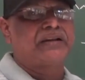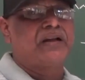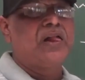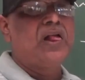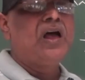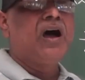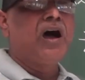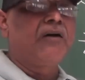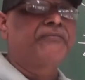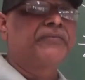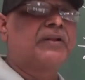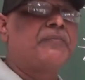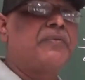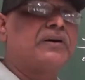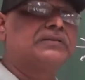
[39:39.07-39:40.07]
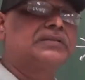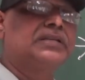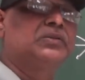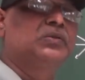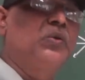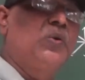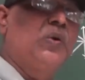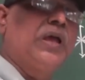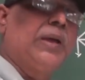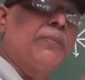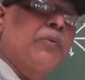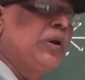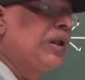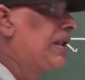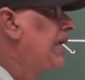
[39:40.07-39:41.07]
After passing through
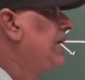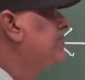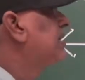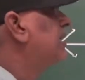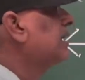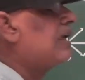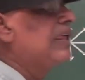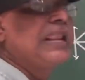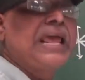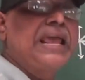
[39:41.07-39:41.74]
a polarizer